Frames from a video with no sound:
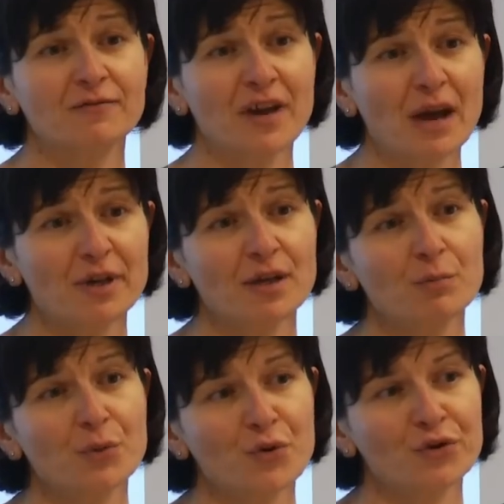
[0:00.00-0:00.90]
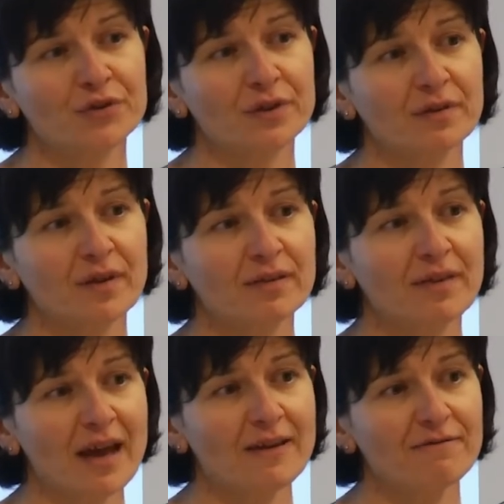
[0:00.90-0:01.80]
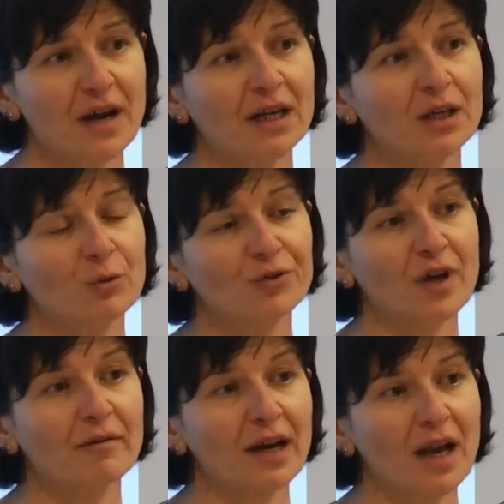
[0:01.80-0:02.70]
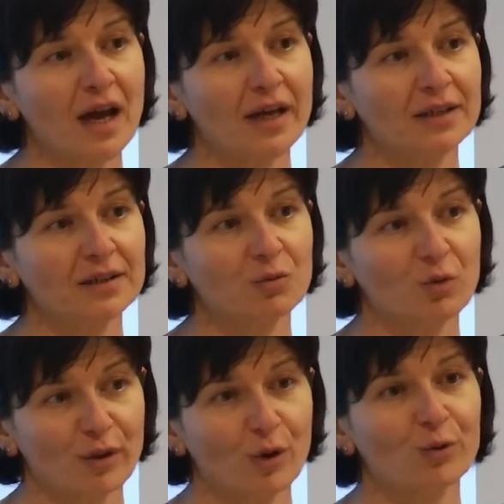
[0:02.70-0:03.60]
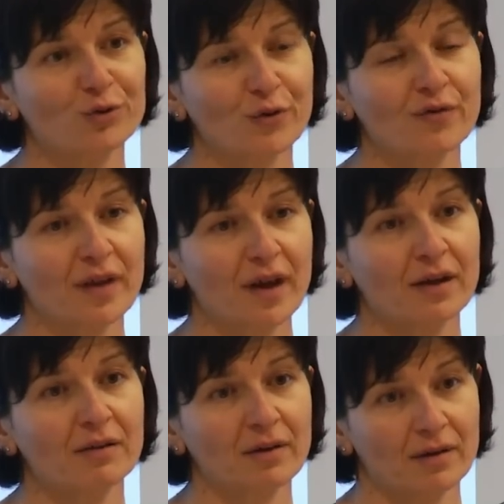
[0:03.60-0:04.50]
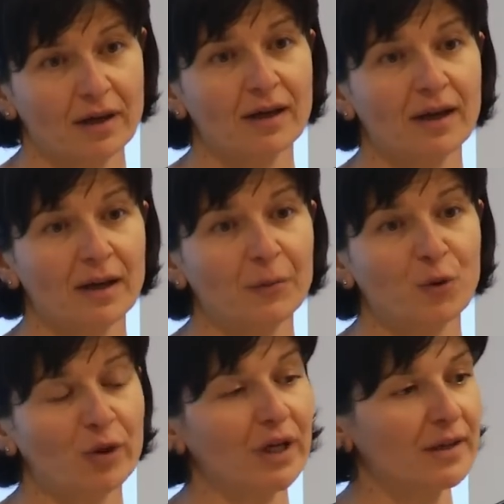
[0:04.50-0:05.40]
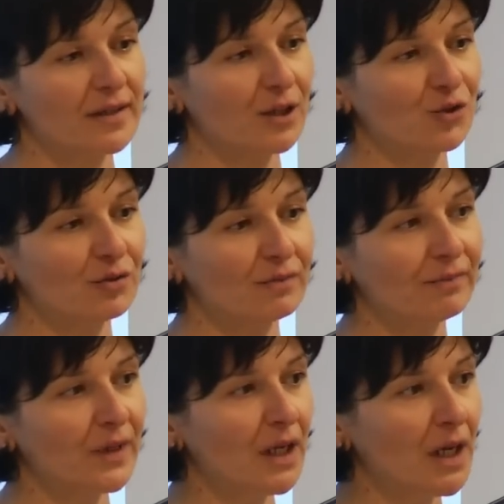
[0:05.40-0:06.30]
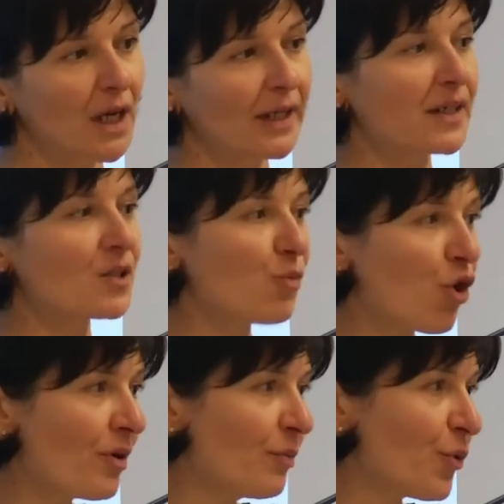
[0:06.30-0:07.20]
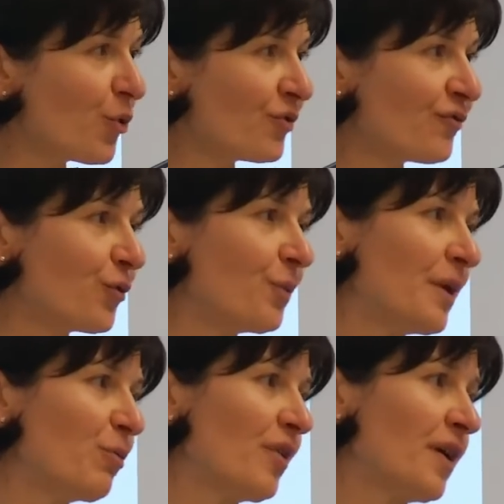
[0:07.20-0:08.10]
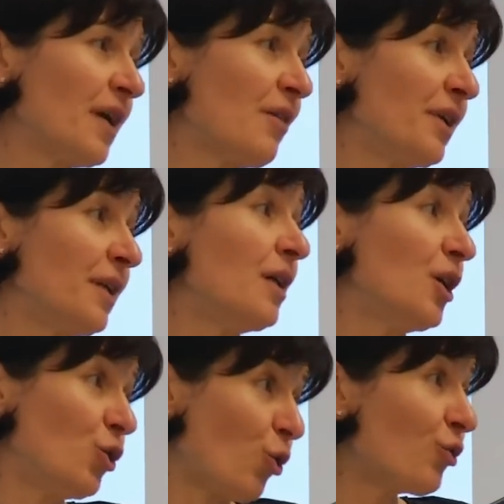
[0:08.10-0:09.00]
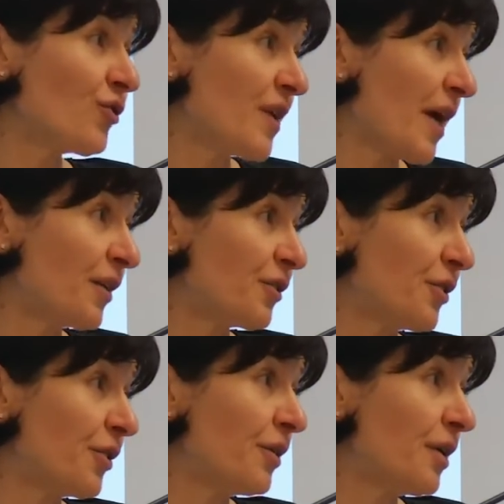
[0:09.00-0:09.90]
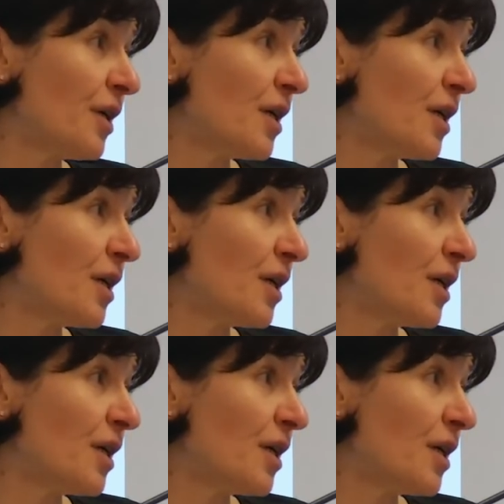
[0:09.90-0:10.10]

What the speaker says: it very important that their values are aligned with those of their organization. It is more important for people that are in your sector